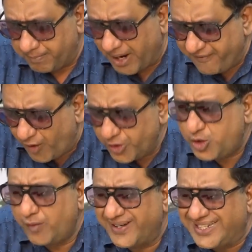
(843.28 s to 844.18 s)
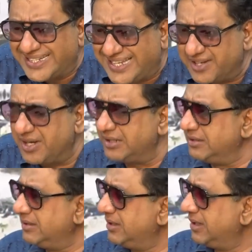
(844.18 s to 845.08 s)
by virtue of a
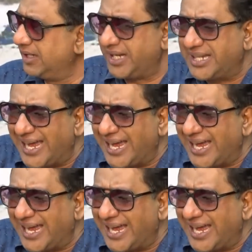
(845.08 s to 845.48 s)
decision that